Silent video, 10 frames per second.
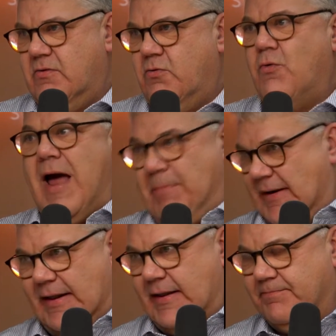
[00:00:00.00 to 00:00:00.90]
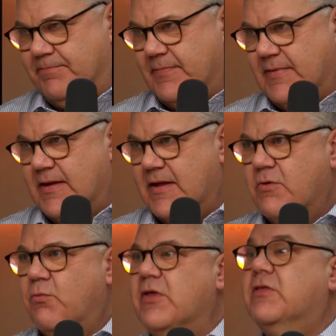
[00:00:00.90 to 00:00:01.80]
rapidly
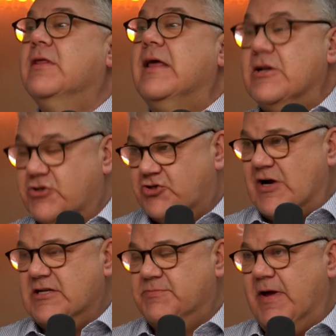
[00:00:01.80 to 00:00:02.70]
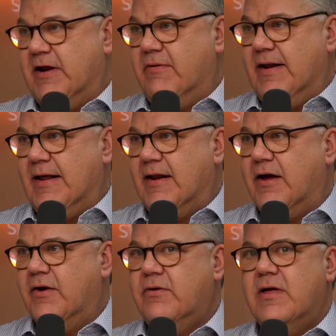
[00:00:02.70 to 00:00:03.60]
with interest rates being really
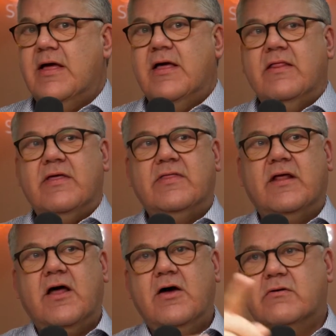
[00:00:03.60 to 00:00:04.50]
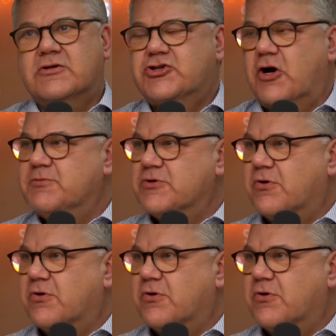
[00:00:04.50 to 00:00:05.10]
low, then the local shops